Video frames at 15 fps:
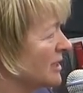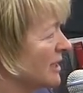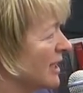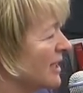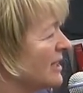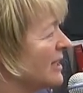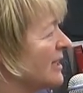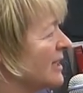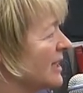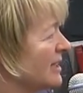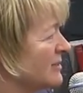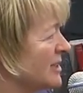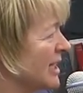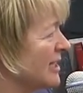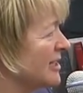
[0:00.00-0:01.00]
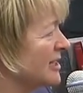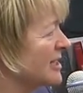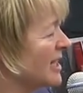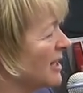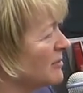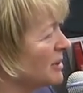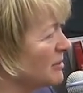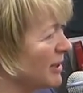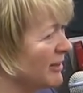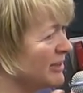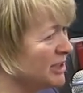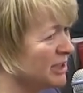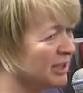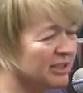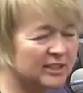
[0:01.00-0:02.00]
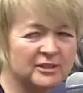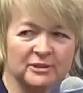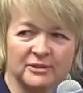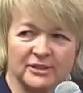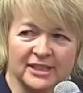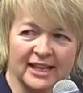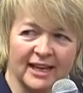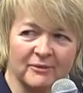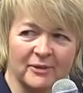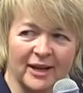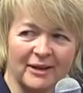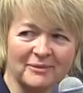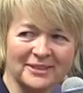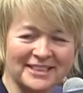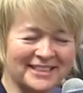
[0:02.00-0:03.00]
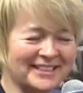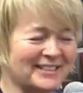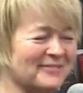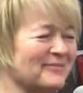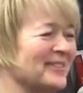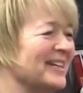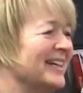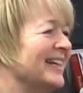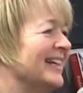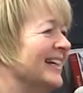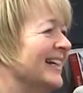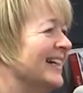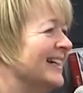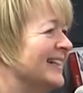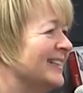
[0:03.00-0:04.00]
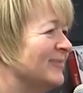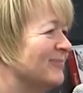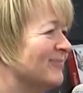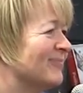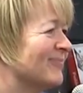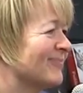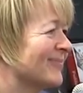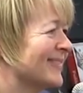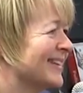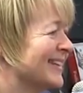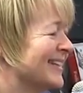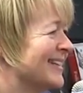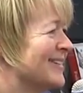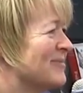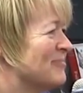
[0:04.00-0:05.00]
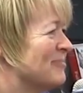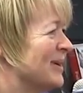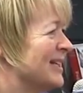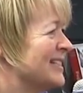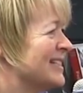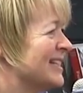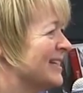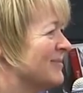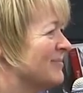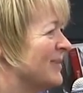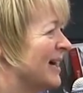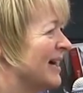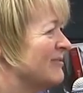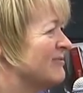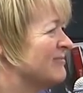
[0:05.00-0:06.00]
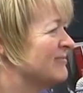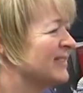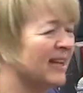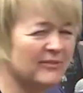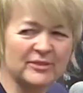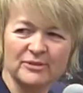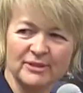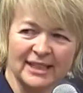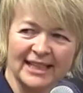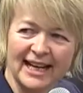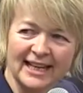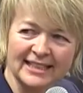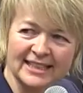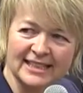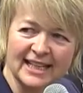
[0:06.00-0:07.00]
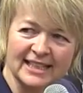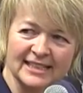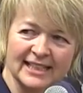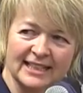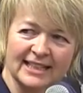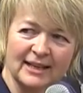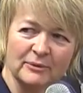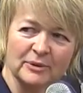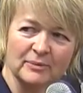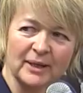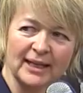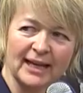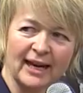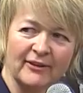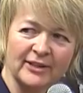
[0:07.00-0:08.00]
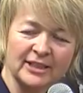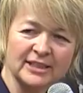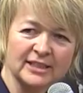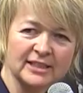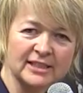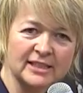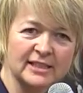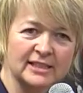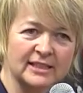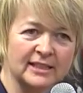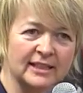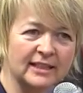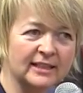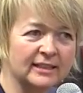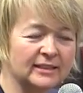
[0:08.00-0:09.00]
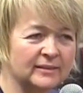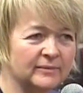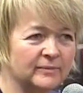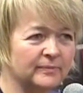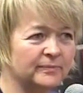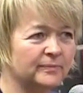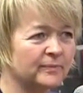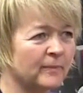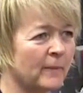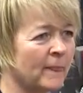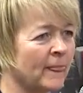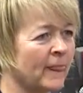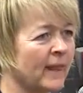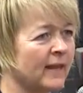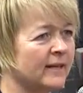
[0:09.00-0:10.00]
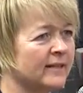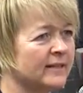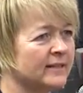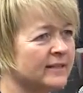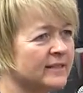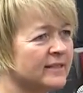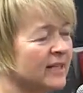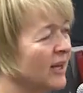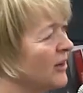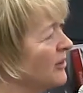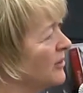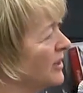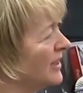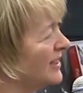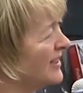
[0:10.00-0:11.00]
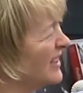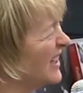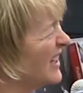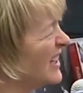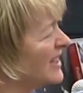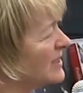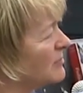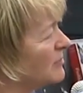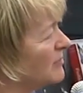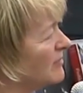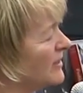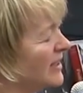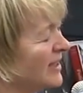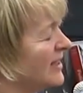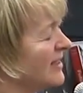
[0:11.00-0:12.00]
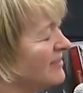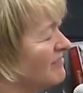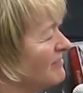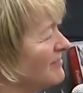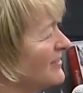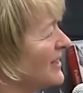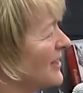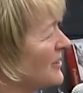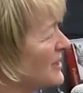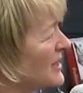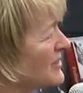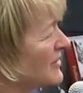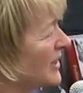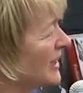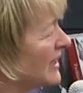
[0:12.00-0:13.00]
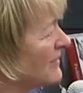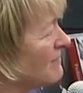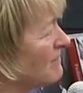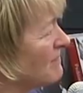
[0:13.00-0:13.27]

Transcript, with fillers: Knightley, kind of ten years time," and apparently she could sort of say what happened to them. Um, but um, I've never really had a sense like that with my characters. Um, so yeah, it's yeah, no, it's funny.